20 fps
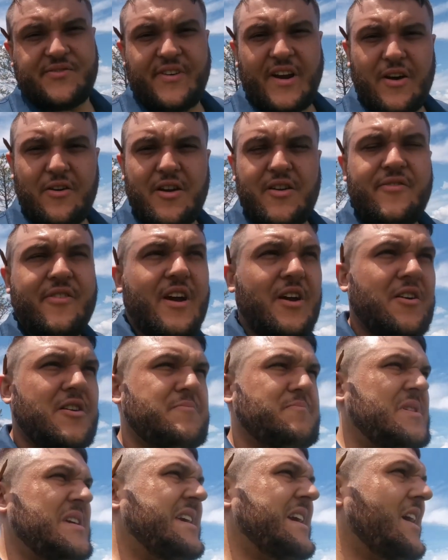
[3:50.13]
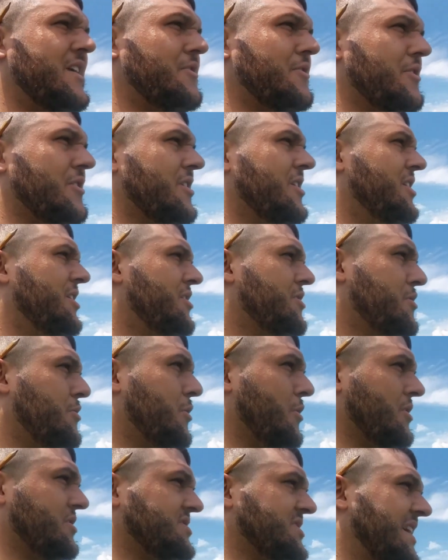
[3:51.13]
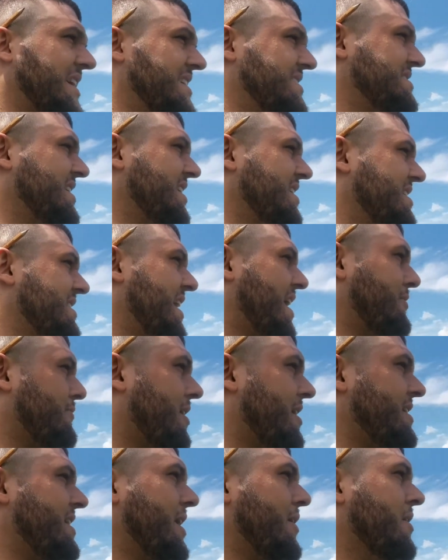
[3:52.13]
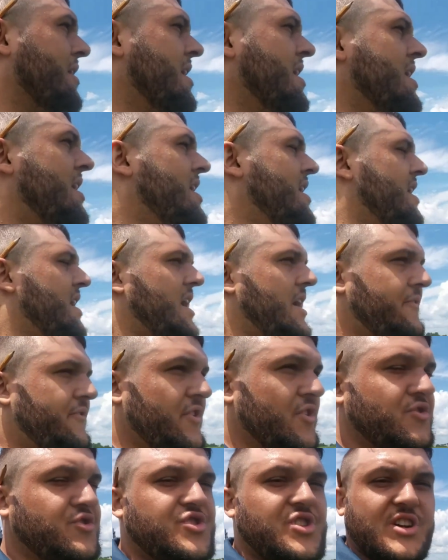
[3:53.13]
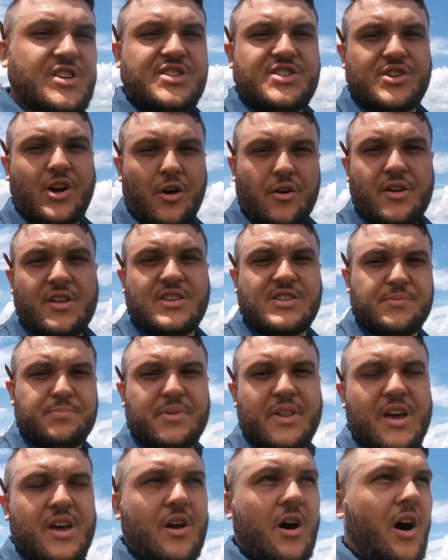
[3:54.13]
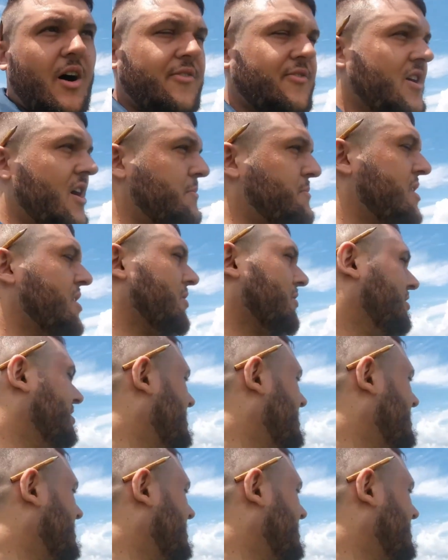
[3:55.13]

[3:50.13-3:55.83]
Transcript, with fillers: a very very beginner course. I can tell you that right now. If you're just starting to play golf, come here